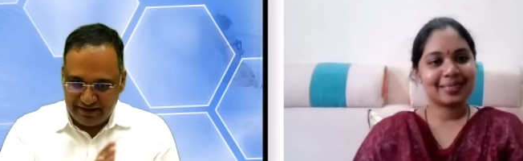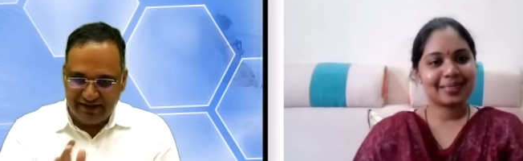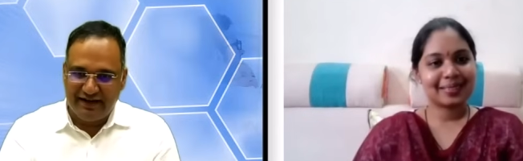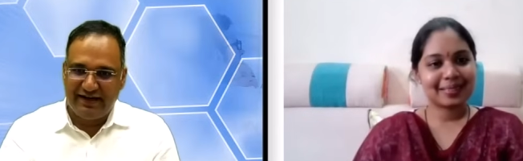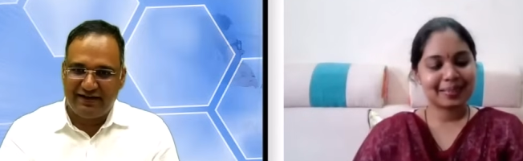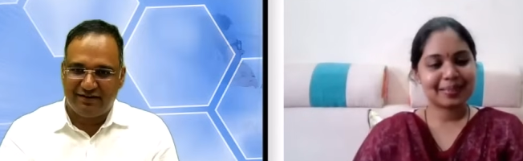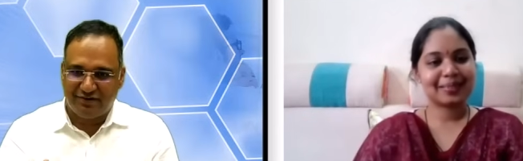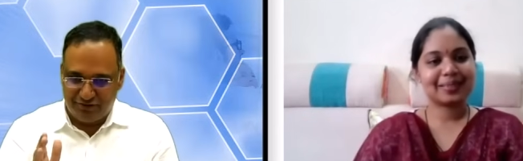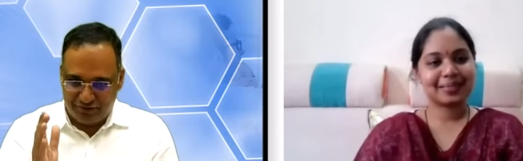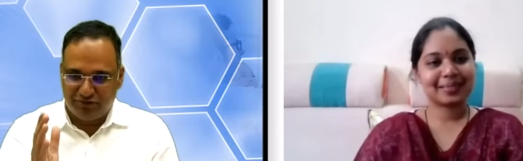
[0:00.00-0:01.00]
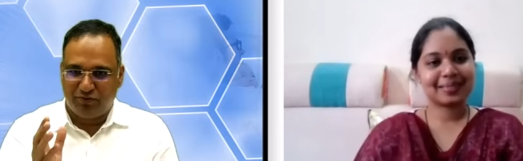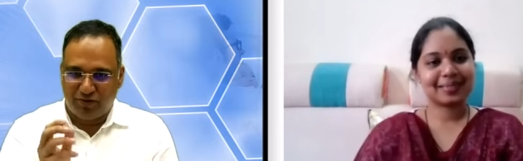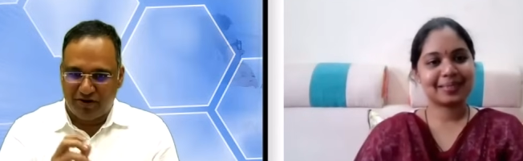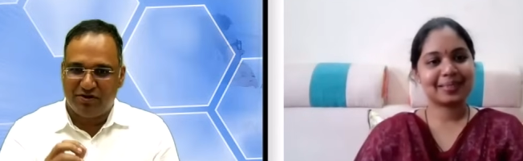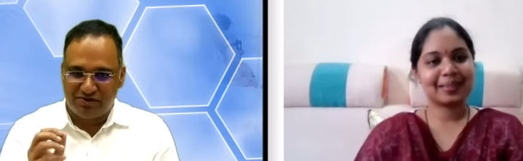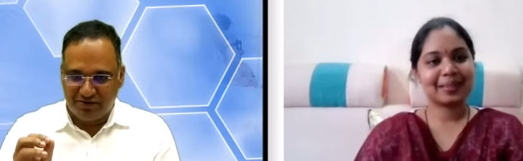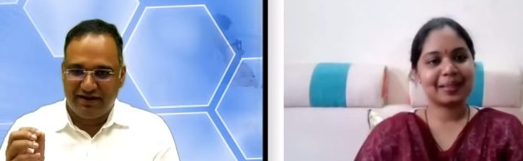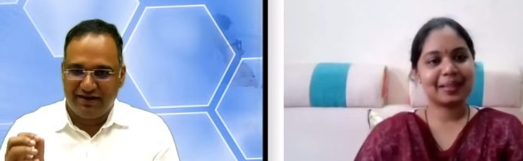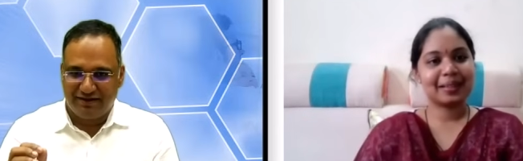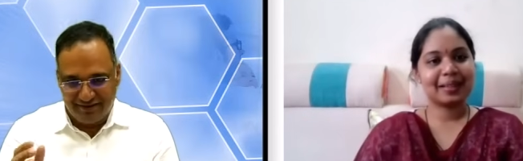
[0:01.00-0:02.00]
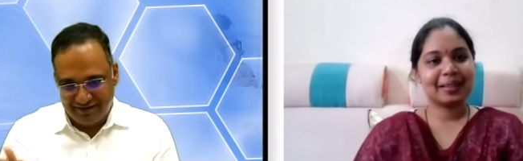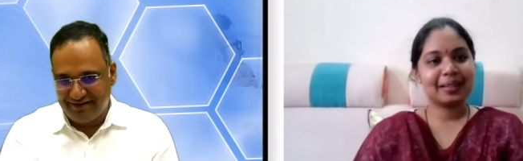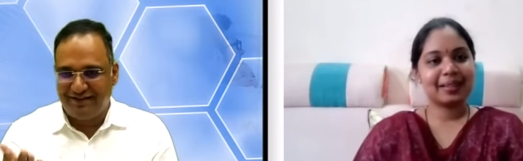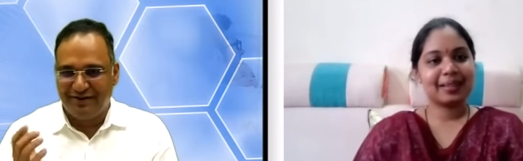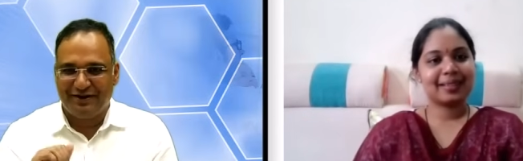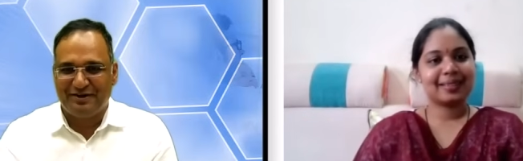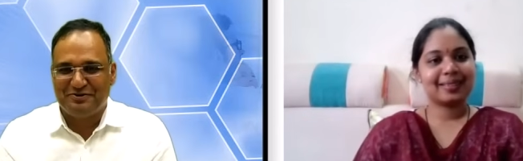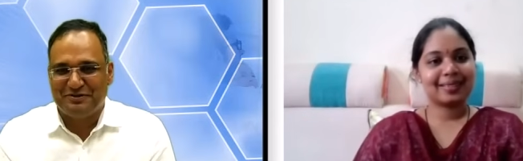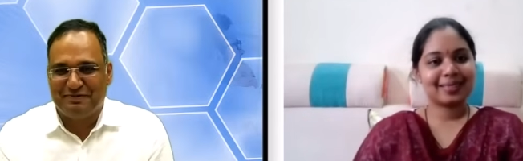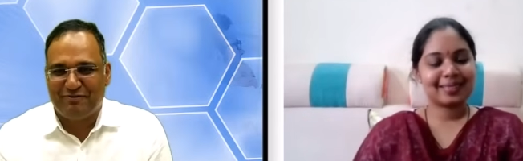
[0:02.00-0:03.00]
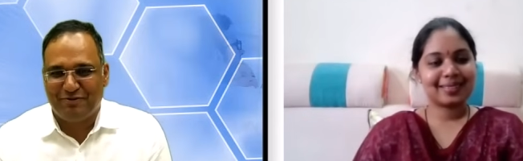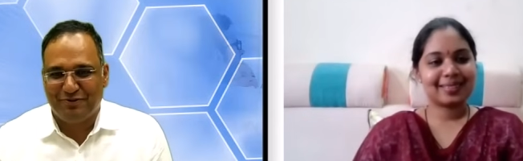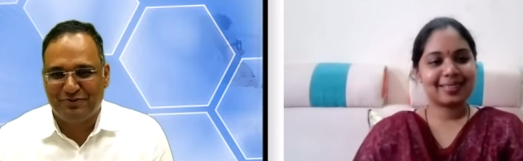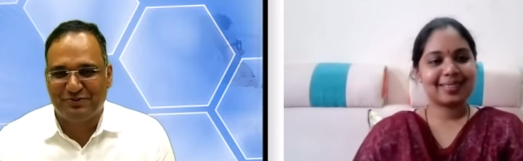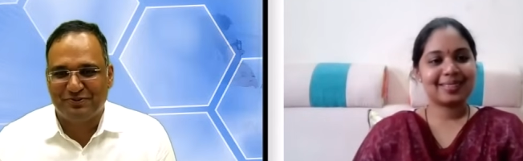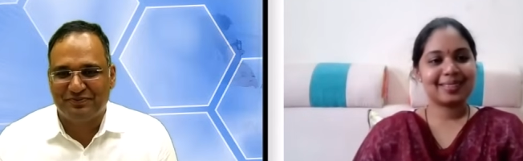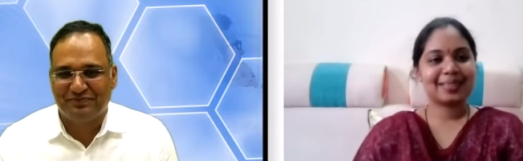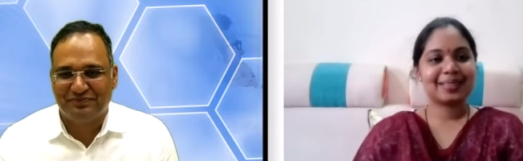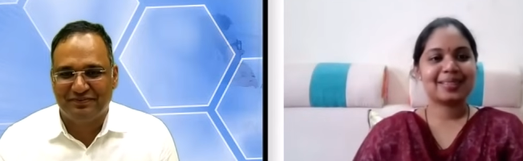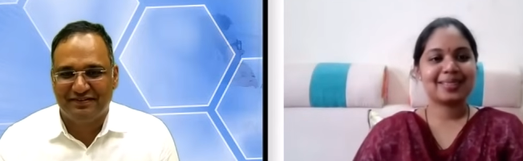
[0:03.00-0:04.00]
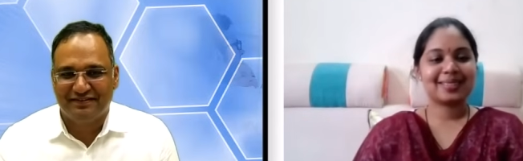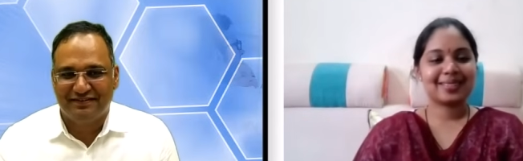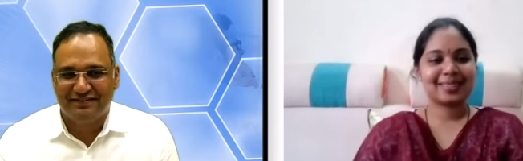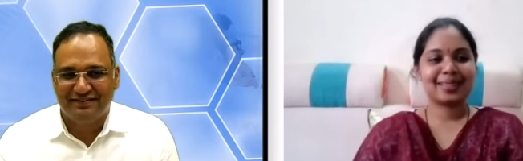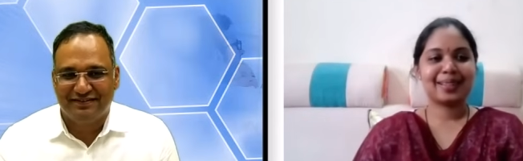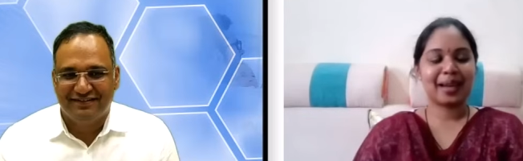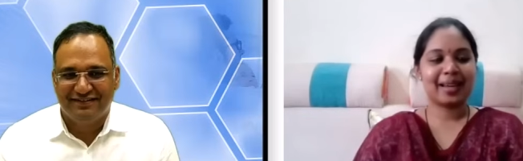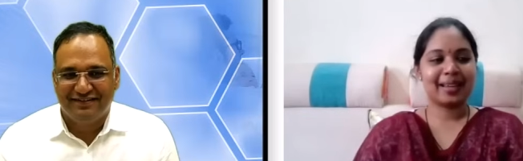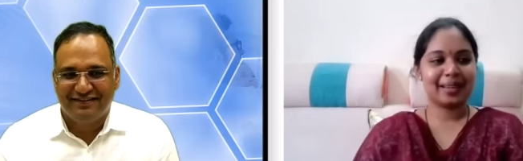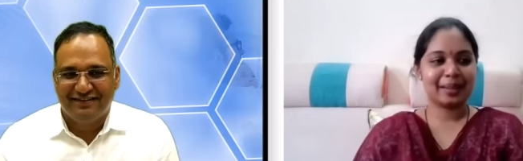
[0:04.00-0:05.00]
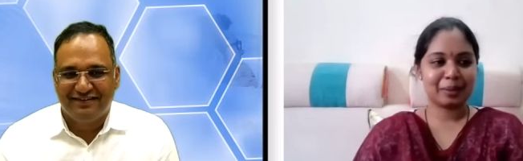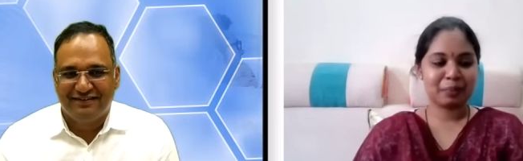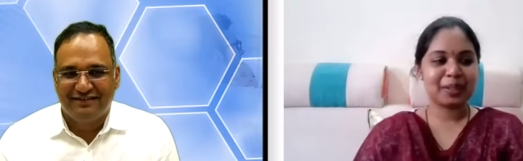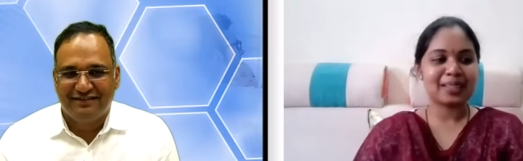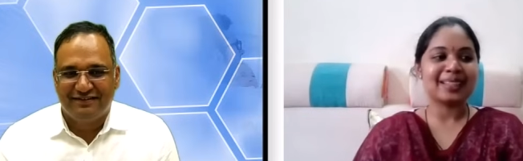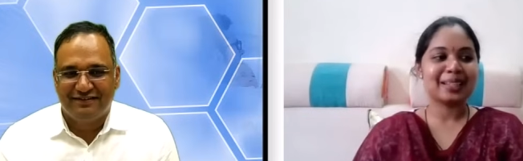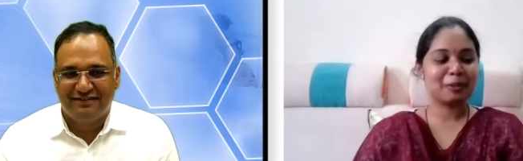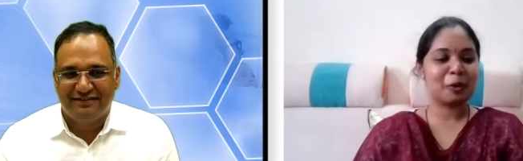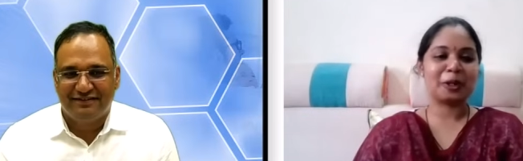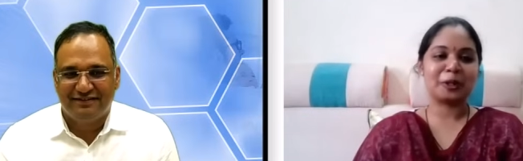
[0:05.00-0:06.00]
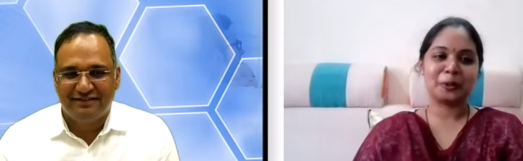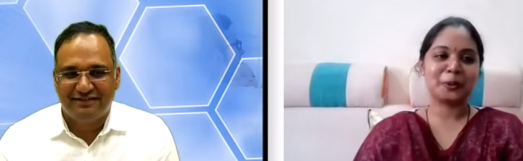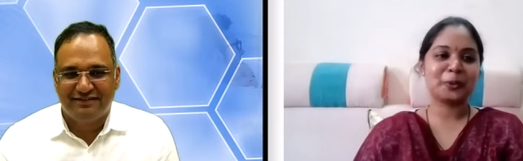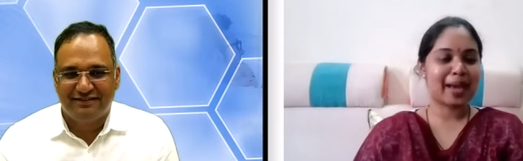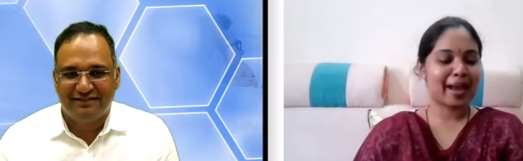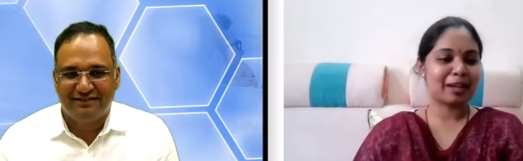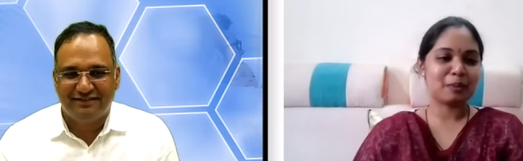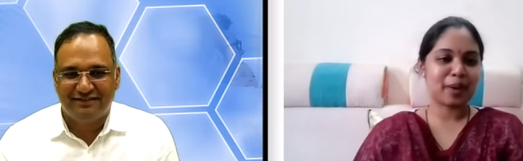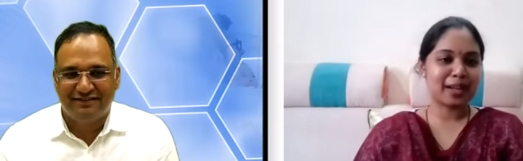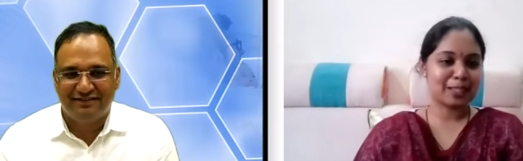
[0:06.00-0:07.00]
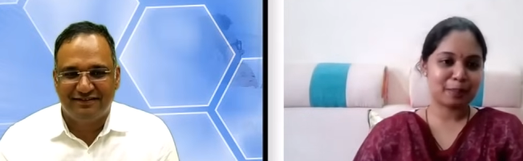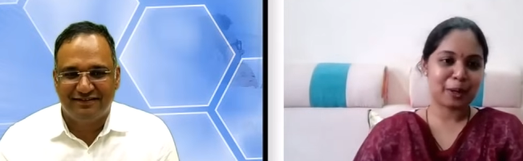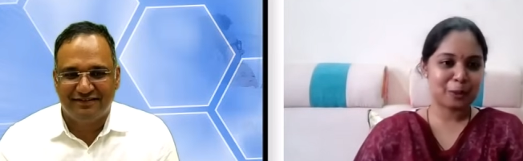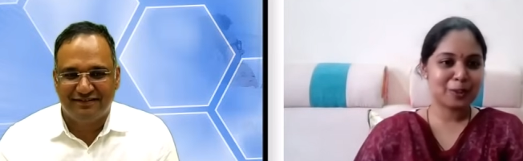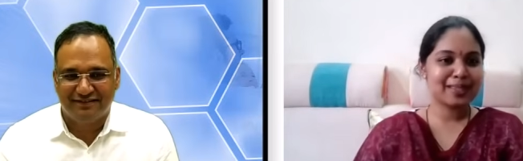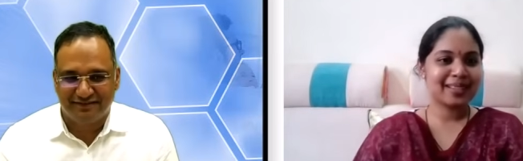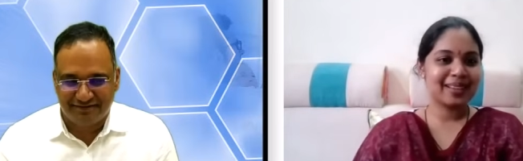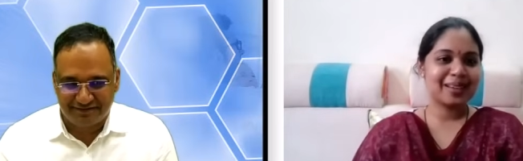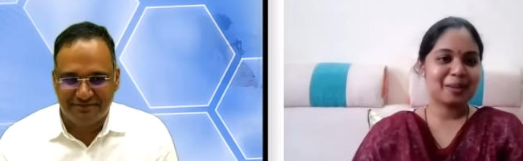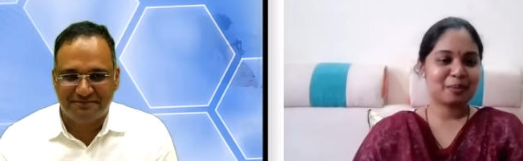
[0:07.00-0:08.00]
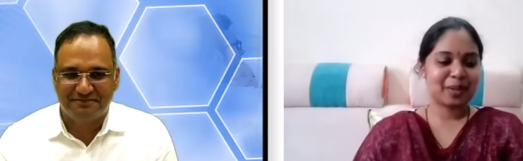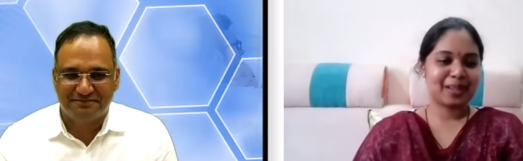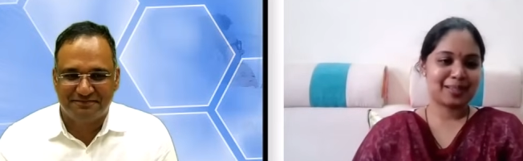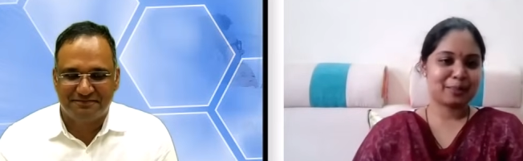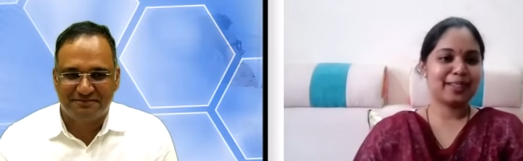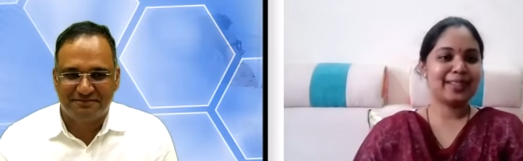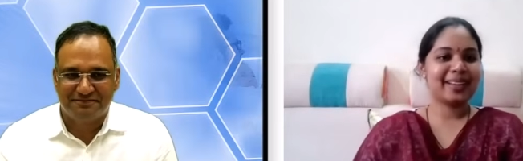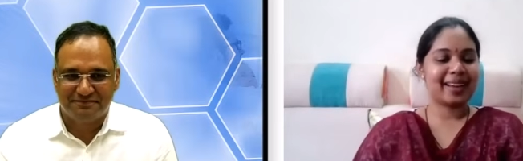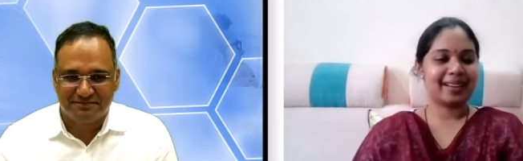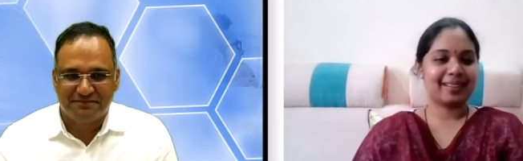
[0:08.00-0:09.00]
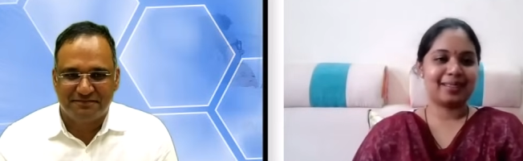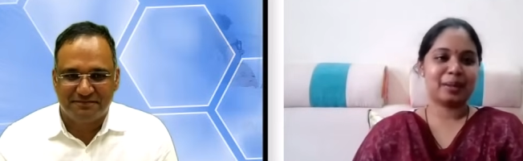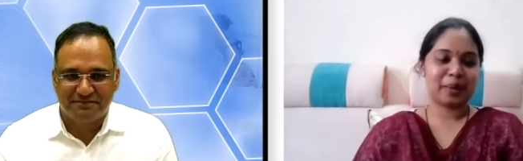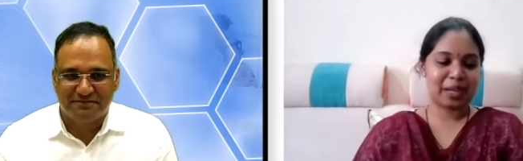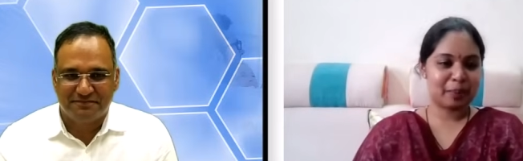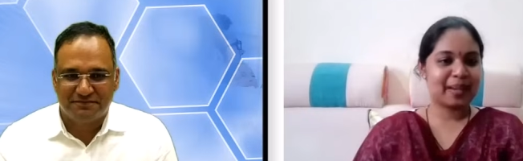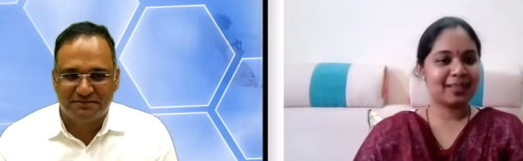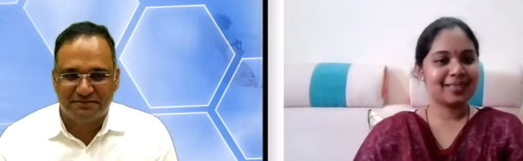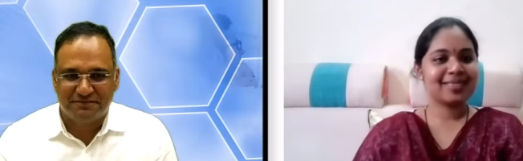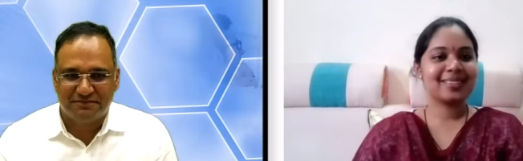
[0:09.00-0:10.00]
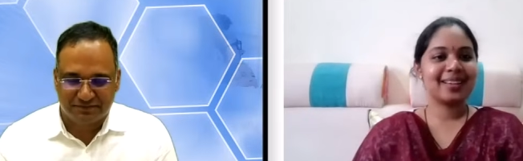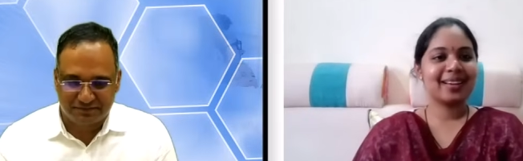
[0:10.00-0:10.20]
Speaker 1: till date to what you are today. You can use this platform to do so.
Speaker 2: Sir, I personally want to thank my spouse, my husband, and uh, my parents